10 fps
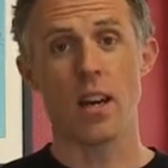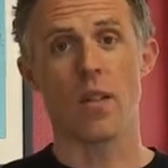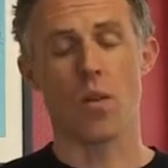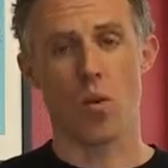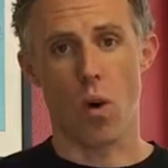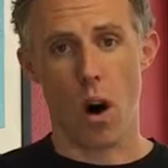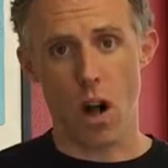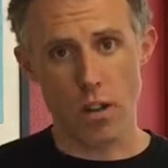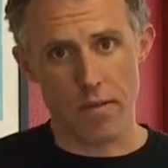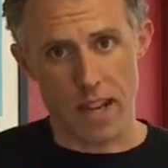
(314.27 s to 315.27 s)
the wall
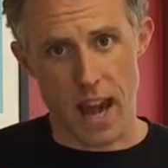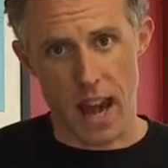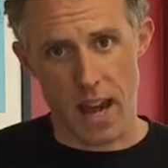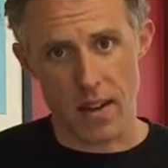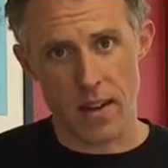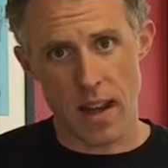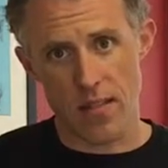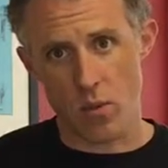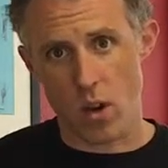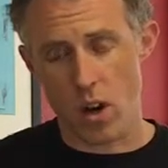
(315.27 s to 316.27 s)
of the can, as
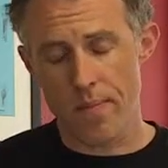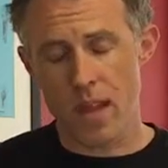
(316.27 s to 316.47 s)
it were.